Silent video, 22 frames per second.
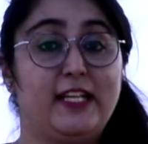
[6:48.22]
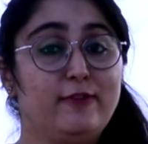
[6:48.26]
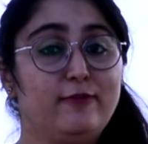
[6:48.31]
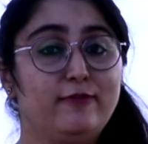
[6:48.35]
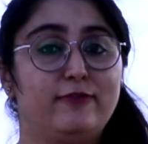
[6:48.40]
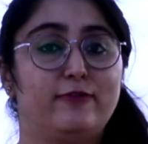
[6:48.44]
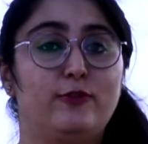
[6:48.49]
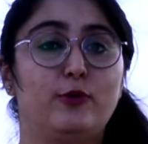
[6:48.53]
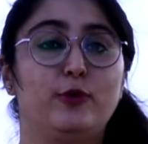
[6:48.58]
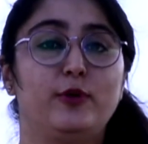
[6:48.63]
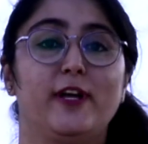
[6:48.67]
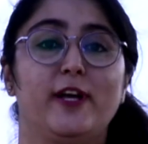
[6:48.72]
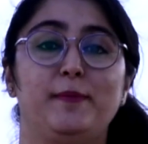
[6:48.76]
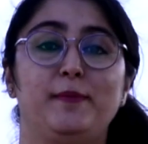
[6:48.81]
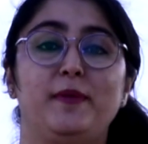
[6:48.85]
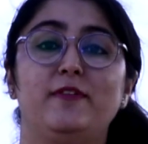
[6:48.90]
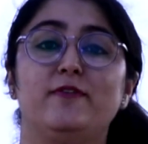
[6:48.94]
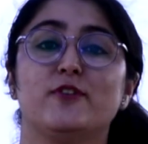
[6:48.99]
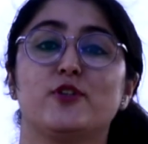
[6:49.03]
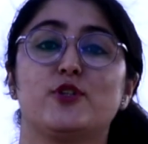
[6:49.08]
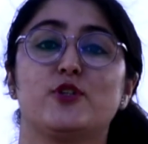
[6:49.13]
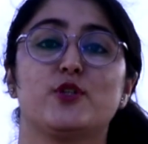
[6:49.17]
Team
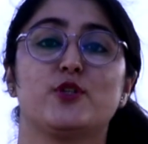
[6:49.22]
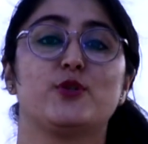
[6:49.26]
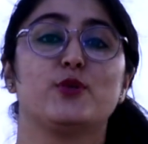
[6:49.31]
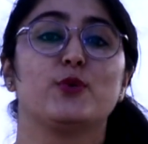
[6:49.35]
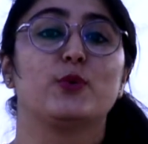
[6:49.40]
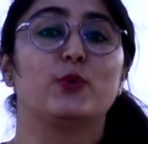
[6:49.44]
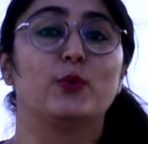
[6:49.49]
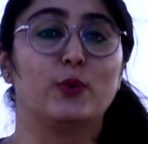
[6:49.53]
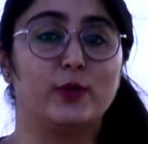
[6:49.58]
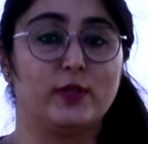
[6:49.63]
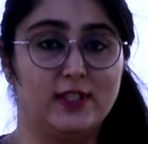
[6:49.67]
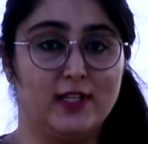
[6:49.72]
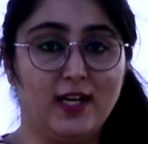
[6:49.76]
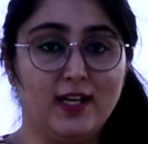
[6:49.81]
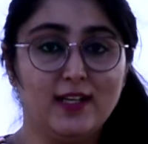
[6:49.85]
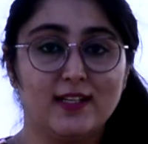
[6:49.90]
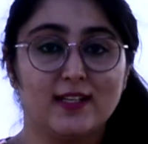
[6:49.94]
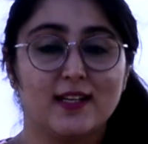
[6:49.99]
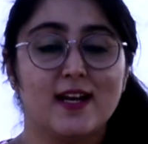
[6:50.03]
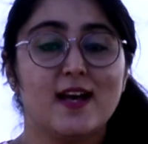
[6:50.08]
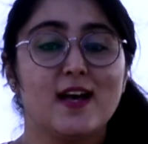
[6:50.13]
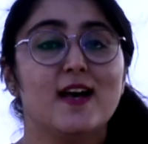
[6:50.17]
Foodemy wishes you good
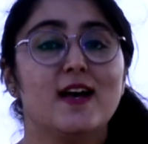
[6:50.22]
luck.